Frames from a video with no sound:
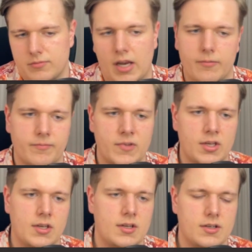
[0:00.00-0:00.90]
Yeah,
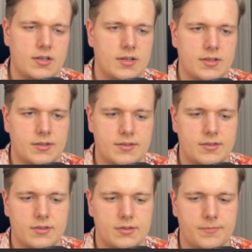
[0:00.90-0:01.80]

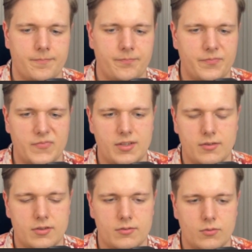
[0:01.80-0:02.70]
and
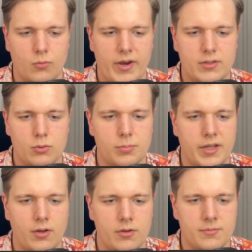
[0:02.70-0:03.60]
white could play
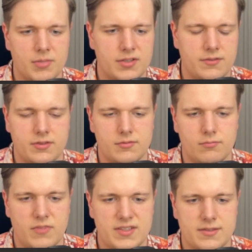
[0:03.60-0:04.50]
on, but
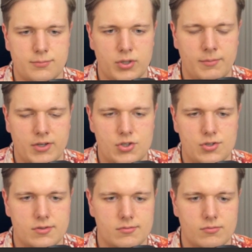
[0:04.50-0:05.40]
this is pretty much
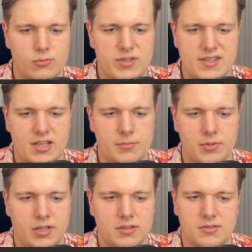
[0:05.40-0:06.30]
resignable,
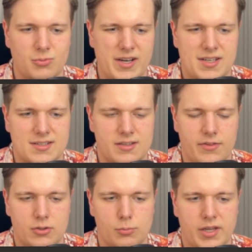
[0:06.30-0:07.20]
and white has
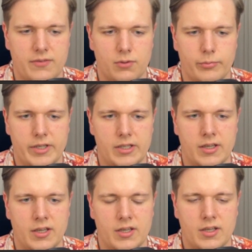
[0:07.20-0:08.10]
nothing to play for really.
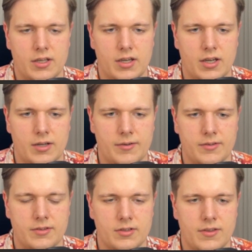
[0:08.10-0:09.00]
And
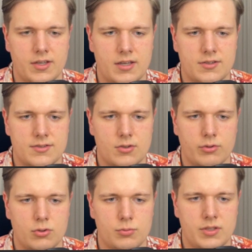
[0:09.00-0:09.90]
the king is going
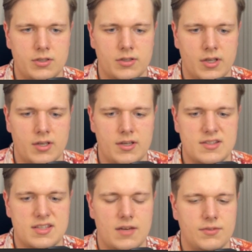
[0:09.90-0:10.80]
to be in
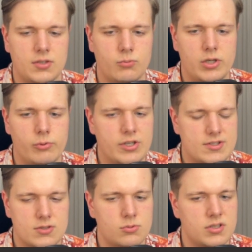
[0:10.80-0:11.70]
safety really
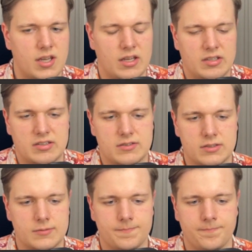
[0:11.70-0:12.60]
soon,
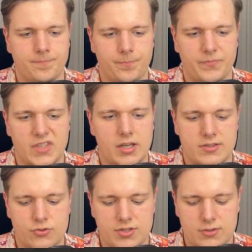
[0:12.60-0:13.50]
and yeah,
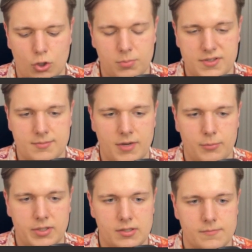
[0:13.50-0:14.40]
it's just hopeless in my opinion.